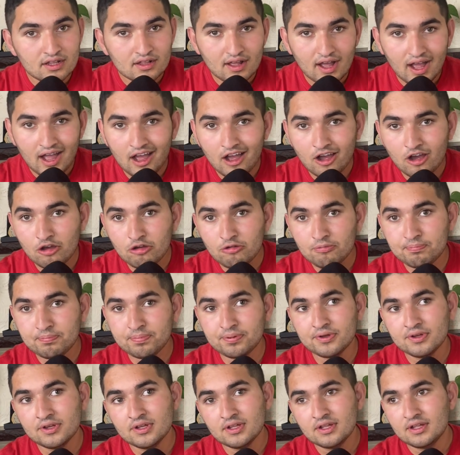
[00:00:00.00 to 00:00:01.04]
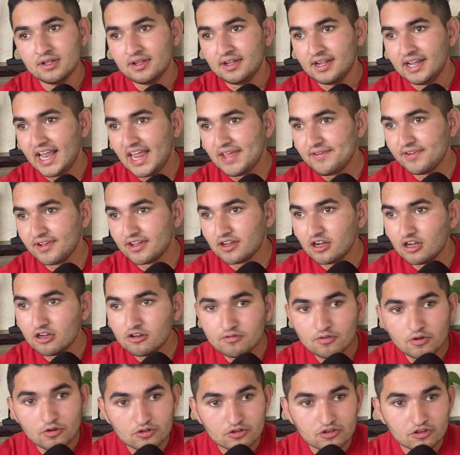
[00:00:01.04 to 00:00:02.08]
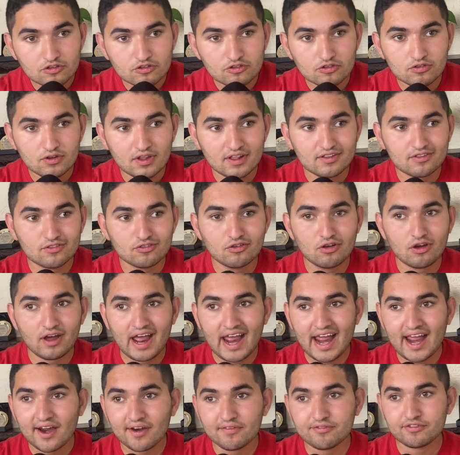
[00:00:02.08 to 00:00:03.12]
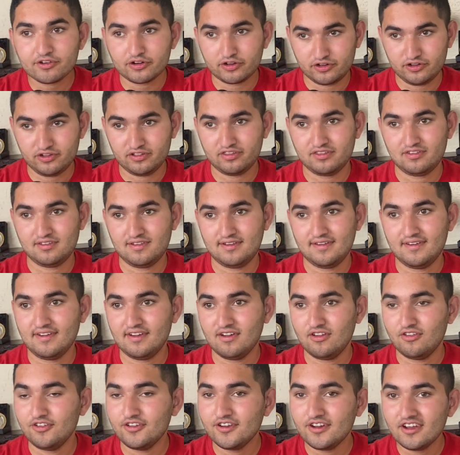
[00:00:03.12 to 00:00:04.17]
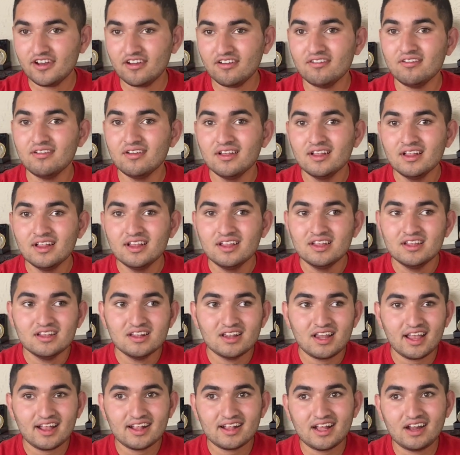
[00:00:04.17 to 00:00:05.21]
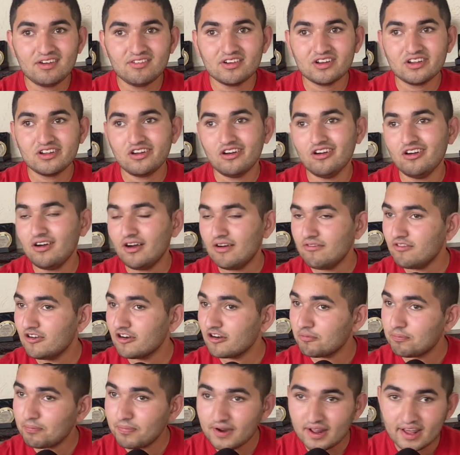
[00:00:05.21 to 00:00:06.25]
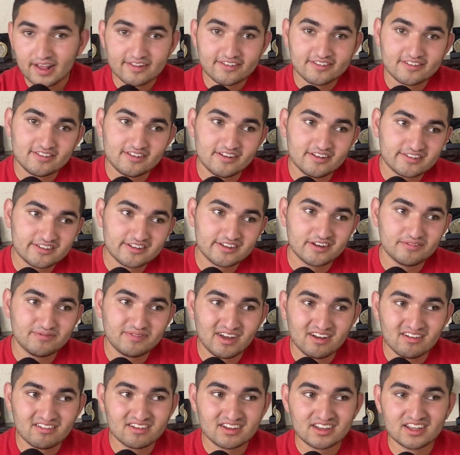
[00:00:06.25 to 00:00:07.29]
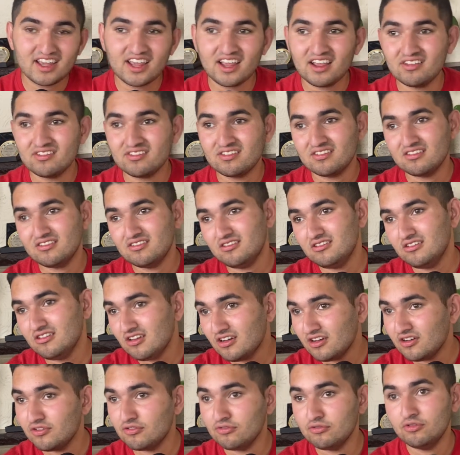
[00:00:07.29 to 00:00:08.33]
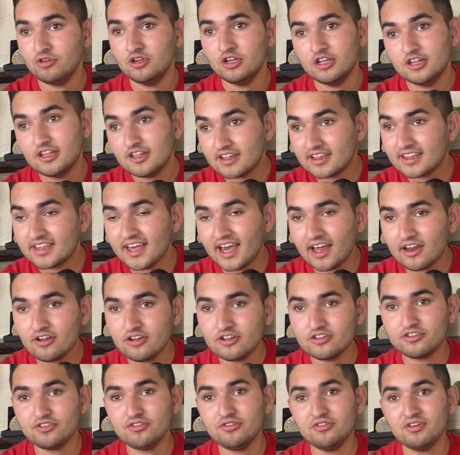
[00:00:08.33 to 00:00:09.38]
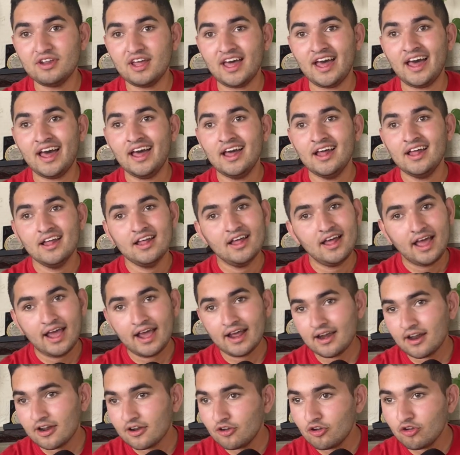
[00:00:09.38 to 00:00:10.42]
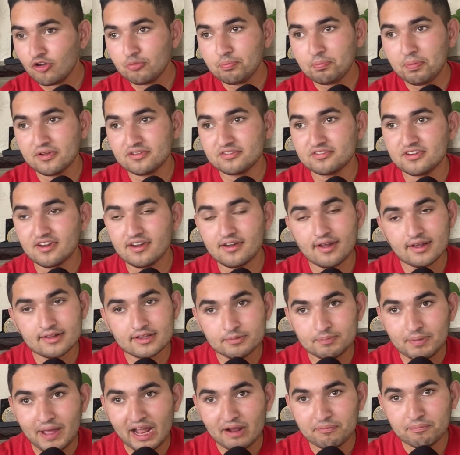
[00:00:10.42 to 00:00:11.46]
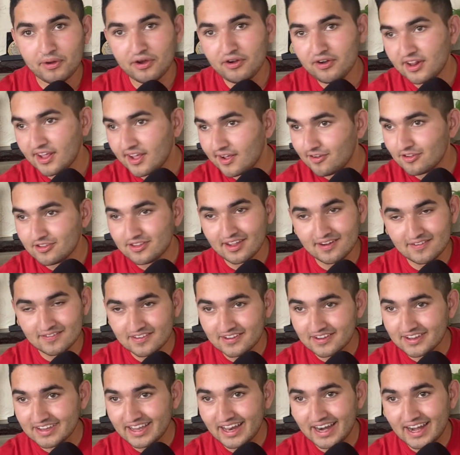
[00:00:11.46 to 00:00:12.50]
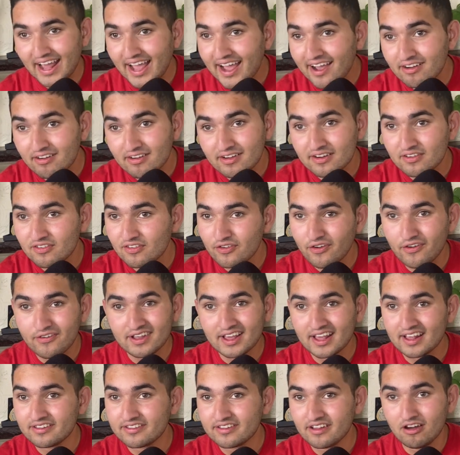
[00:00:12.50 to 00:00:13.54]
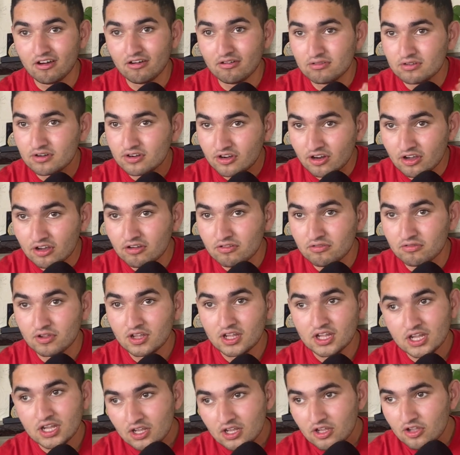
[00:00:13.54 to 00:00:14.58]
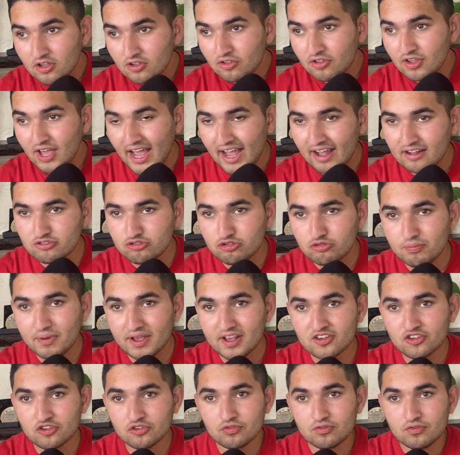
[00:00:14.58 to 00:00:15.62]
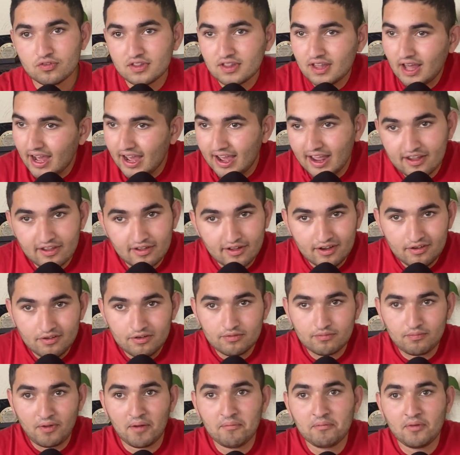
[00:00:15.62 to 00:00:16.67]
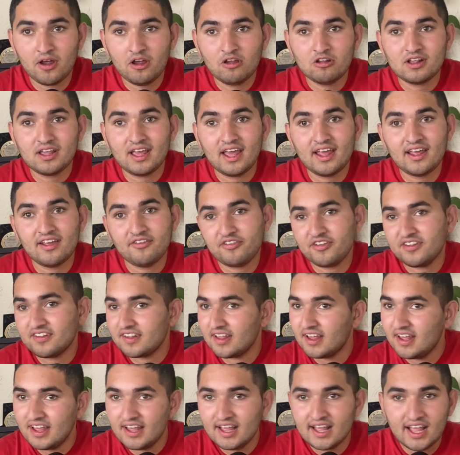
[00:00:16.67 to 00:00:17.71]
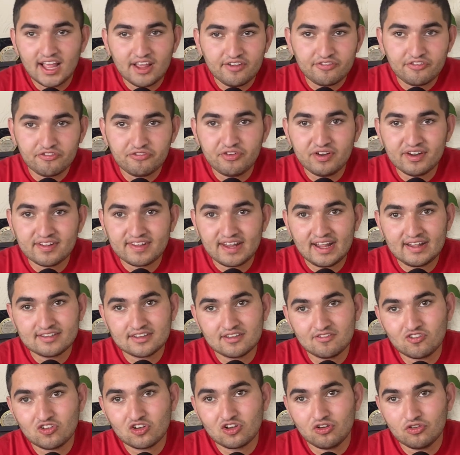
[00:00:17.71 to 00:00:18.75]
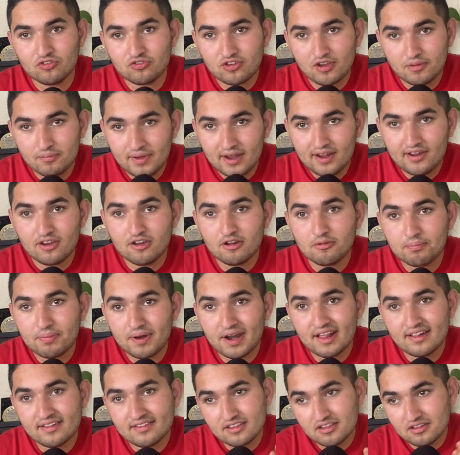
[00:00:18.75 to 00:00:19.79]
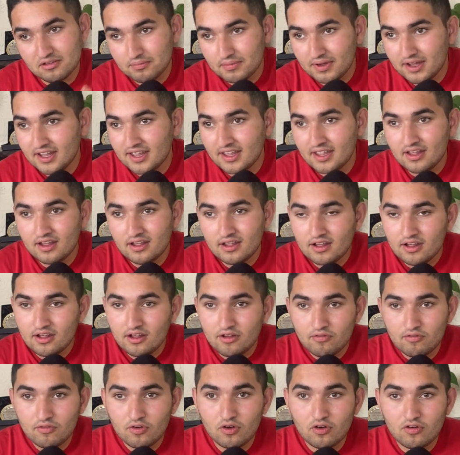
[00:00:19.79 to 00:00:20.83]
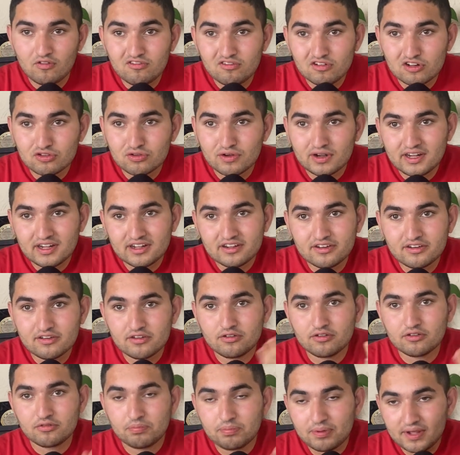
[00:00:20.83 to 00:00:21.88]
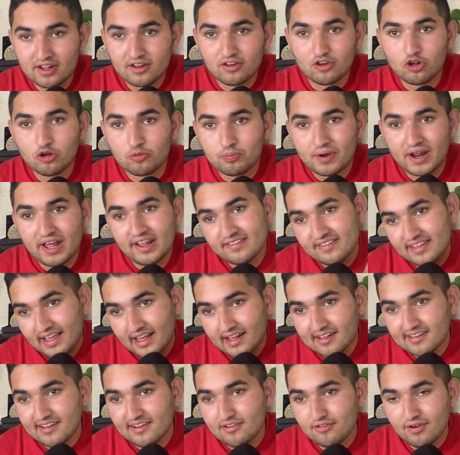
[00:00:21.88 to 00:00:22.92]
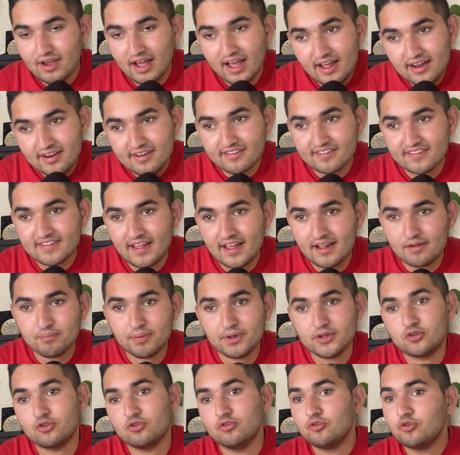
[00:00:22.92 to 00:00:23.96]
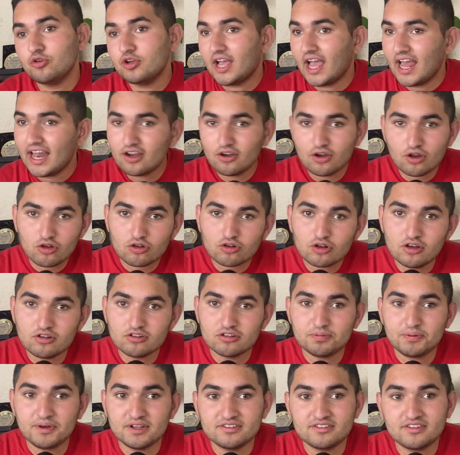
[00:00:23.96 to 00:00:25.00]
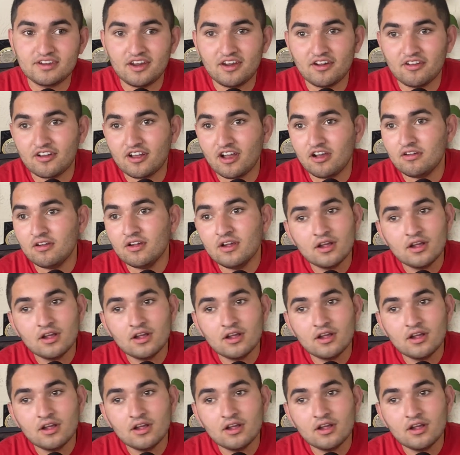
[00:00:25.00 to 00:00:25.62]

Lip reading: hope Levy Kovel is not arrogant, you know? Like, arrogant. Oh, I want to play a certain amount of games. No, you cannot do that. And I know Pochettino has a backbone. He'll tell him to get out and he's probably get sold. No, you have to make sure. I'm okay if he's willing to ask him, coach, am I in your plans? What do I need to do to be in your plans? Etc. I understand, but you cannot go to Pochettino and go,